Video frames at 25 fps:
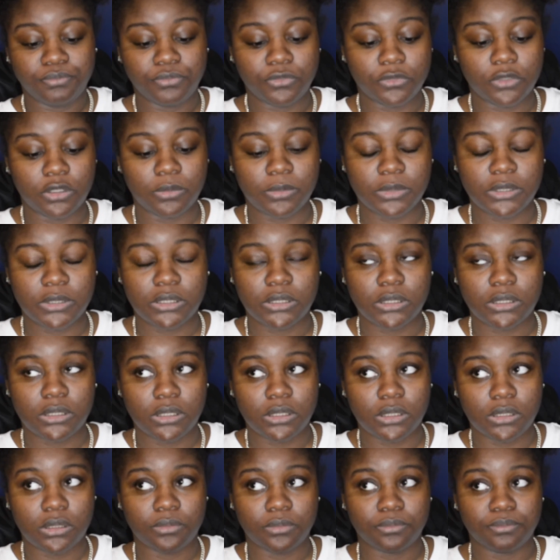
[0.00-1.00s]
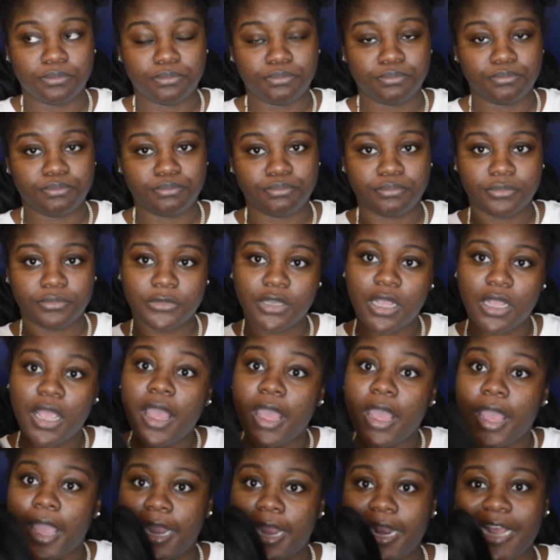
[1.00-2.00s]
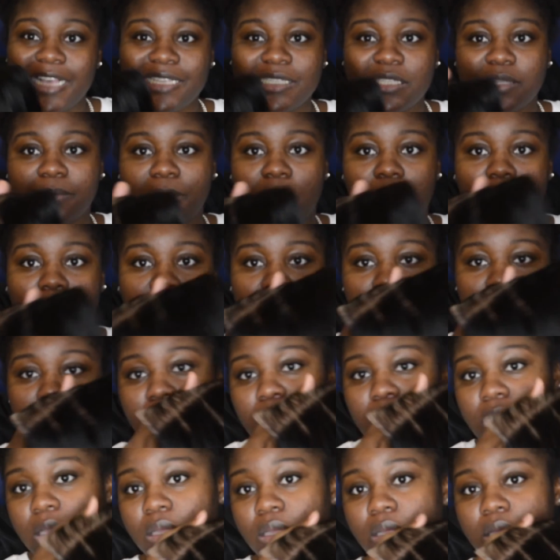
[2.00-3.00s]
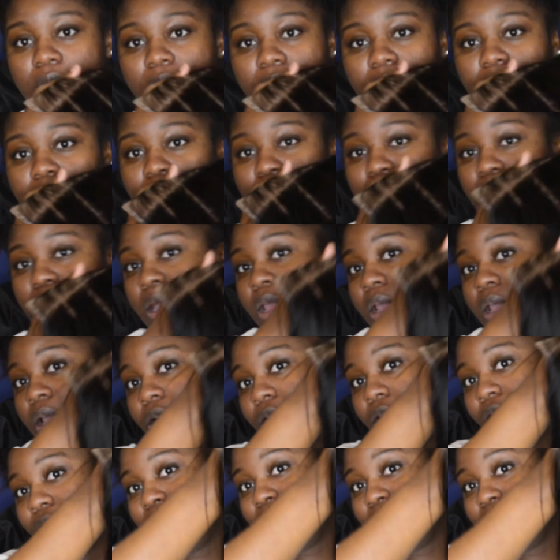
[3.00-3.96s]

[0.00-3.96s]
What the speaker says: Let me see, and that's about it. go